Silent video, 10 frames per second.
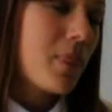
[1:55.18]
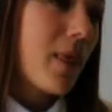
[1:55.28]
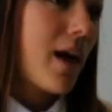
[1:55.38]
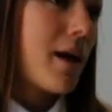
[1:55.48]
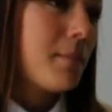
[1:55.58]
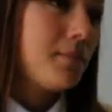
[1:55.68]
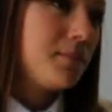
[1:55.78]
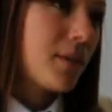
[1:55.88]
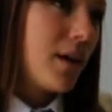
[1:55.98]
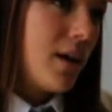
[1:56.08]

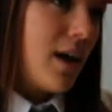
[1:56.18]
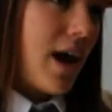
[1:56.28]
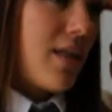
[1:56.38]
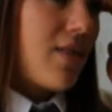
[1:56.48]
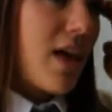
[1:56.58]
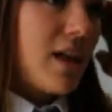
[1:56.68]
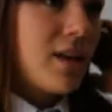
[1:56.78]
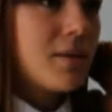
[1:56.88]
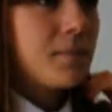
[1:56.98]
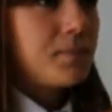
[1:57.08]
Um, and
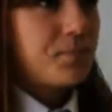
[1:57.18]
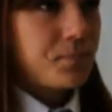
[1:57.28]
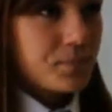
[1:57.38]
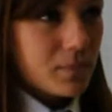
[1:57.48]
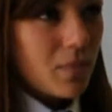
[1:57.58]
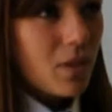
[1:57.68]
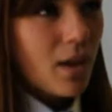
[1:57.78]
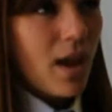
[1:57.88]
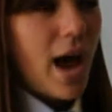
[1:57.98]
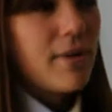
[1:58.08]
then
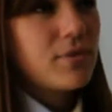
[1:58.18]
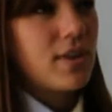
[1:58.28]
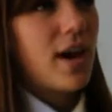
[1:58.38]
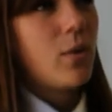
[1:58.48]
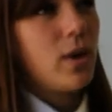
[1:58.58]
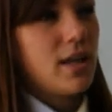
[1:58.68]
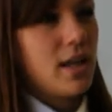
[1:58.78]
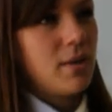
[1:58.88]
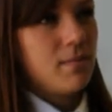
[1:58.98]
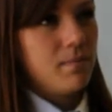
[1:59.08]
after that, we
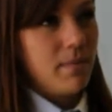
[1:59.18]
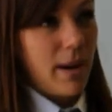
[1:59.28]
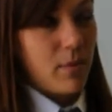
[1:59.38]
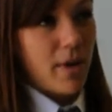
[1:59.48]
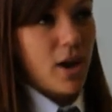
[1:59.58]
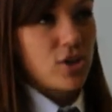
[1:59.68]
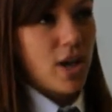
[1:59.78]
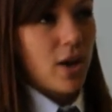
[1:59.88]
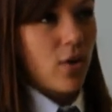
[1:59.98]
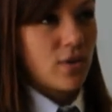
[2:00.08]
did paper mache
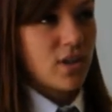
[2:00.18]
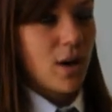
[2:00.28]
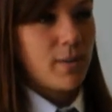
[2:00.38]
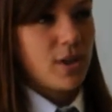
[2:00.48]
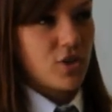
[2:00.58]
over top of the